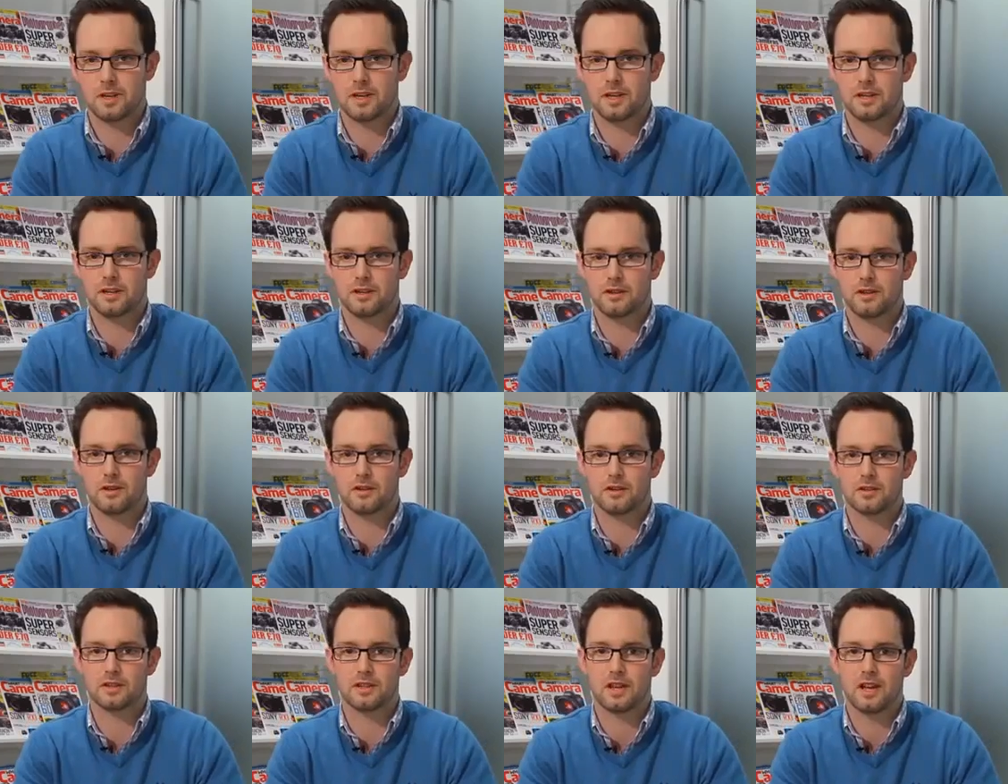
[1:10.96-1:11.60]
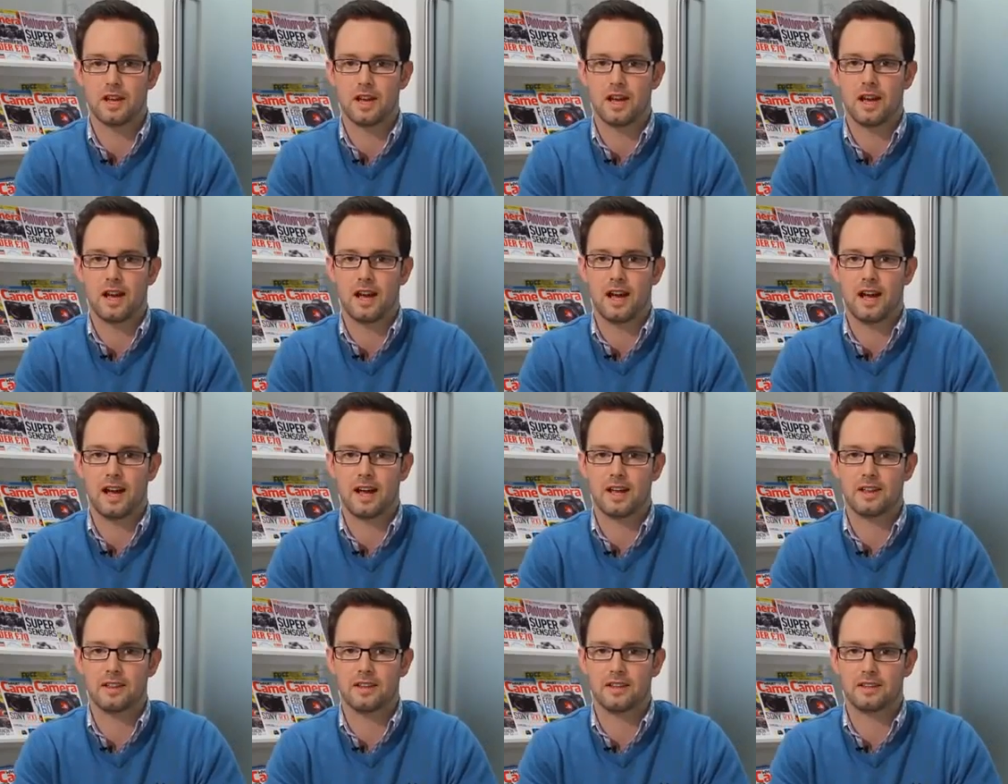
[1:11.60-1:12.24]
million dots,
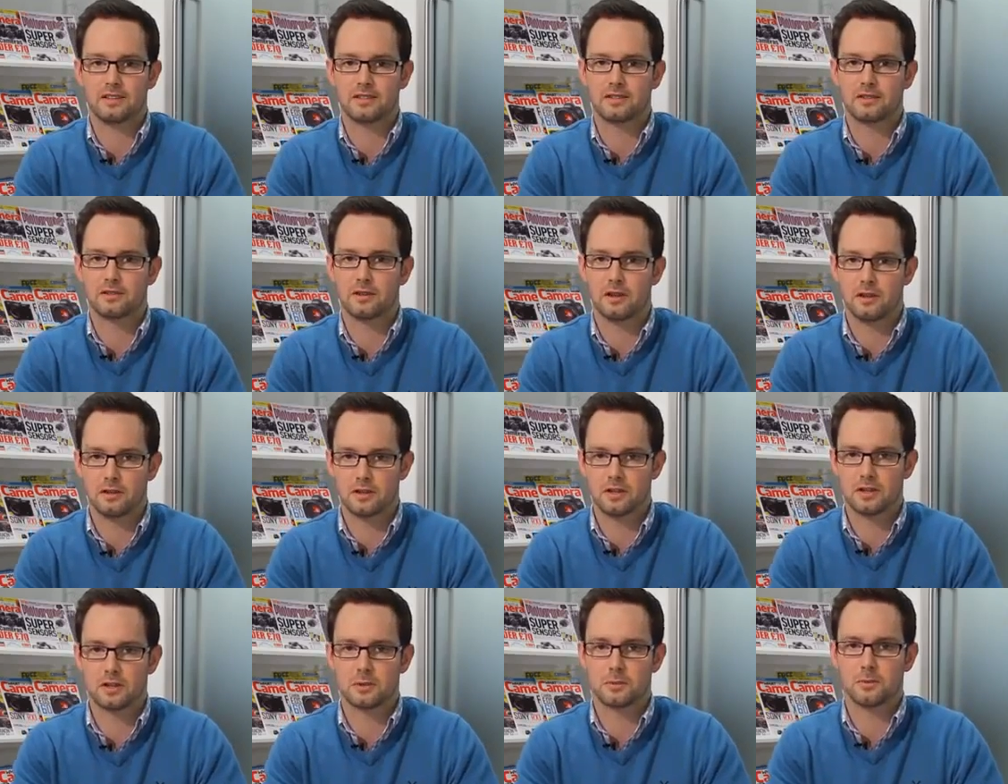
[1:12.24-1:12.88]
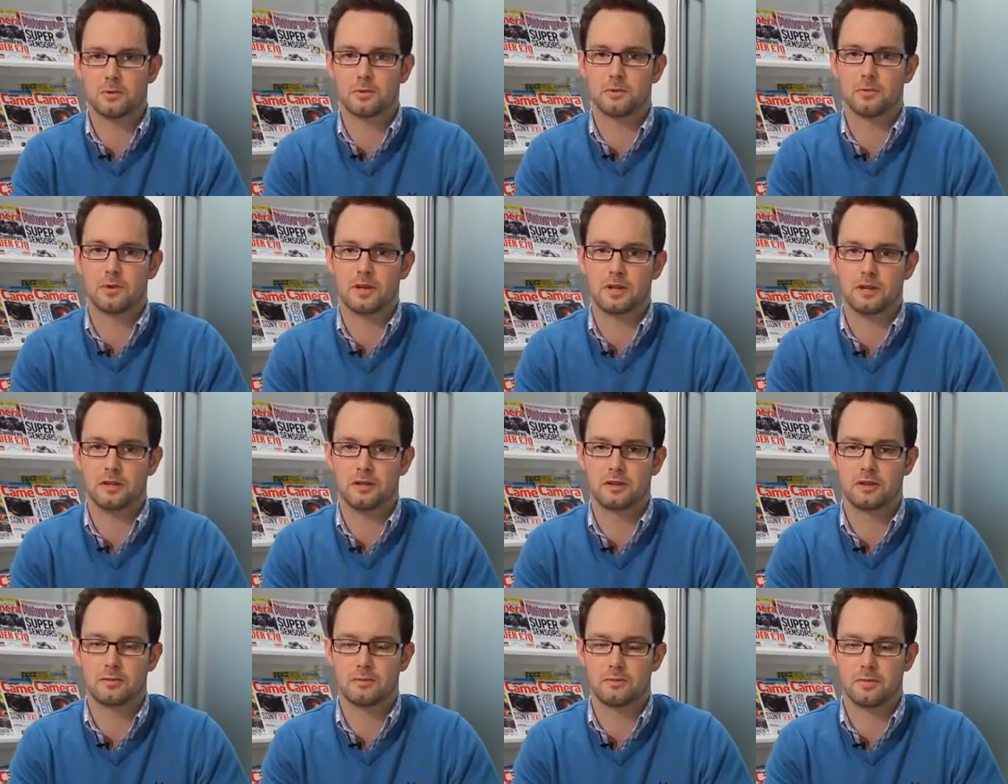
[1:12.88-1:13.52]
and it's noticeable when
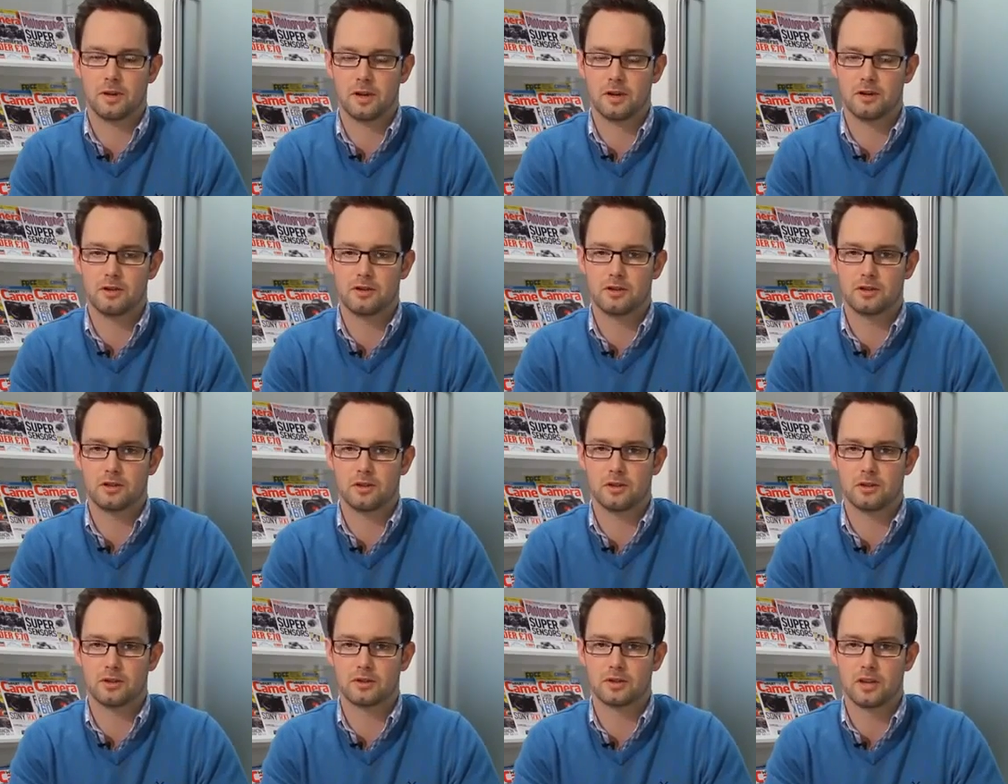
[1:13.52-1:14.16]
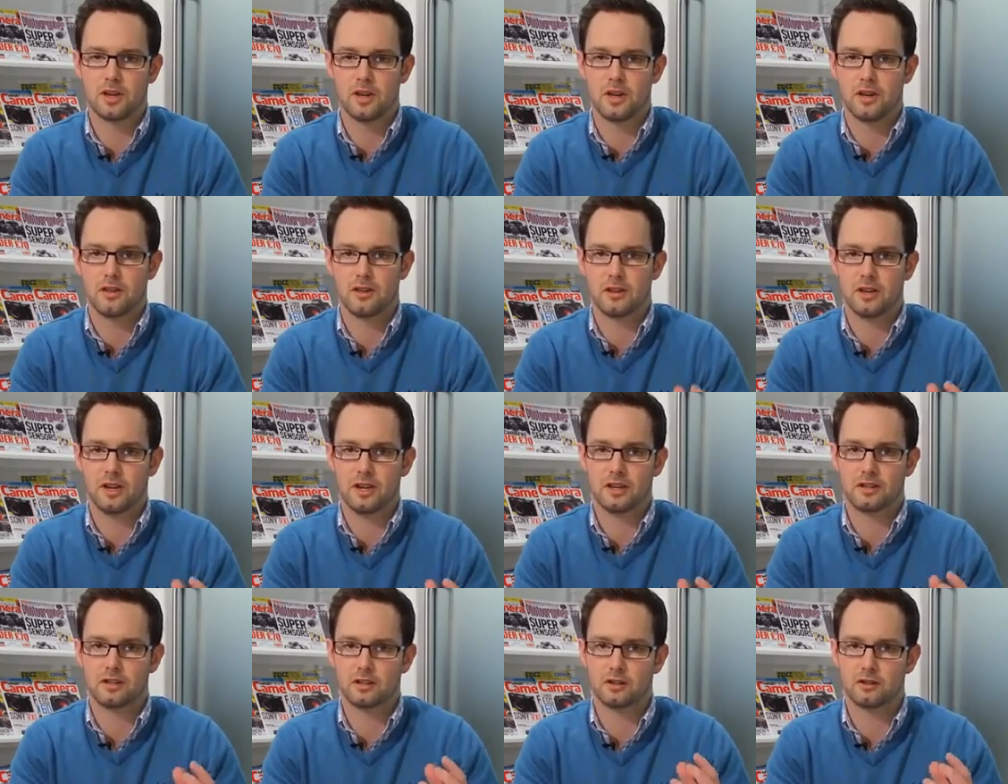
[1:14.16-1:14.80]
you compose shots
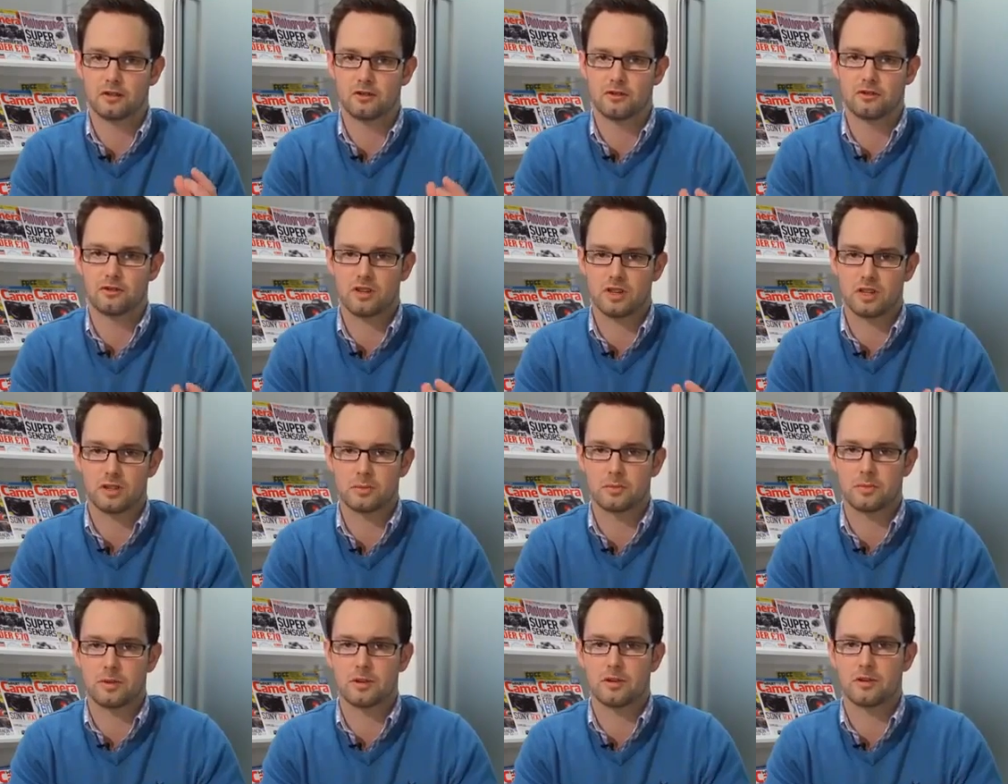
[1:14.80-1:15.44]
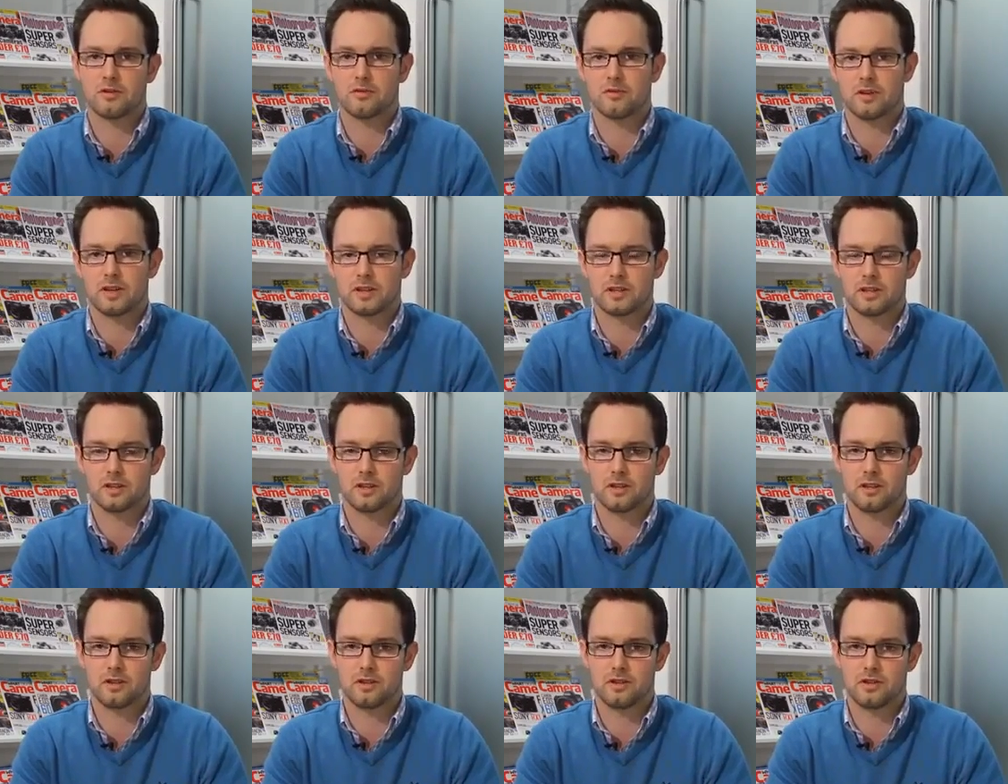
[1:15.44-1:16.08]
that it's a crisper
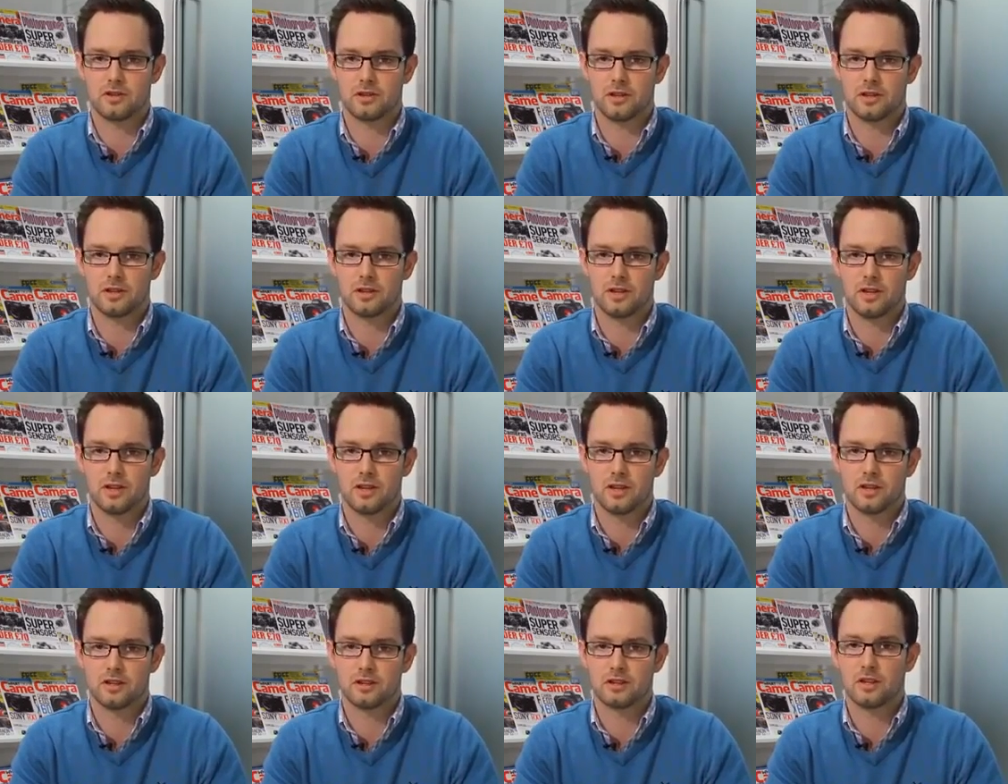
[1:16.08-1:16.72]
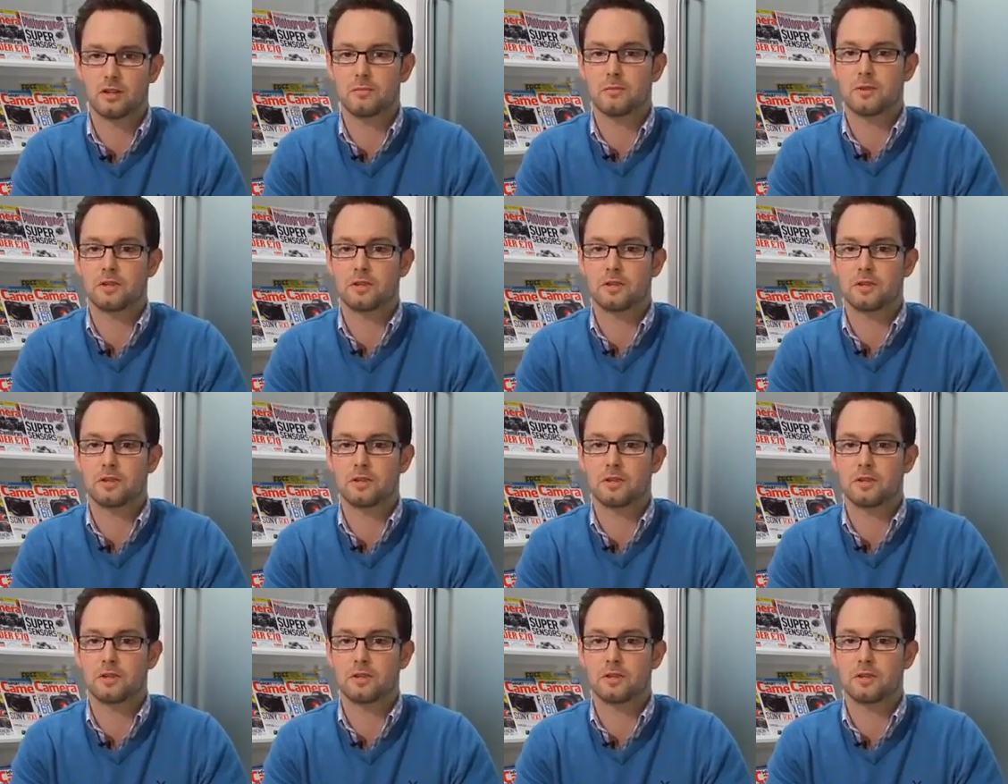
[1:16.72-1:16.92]
resolution, so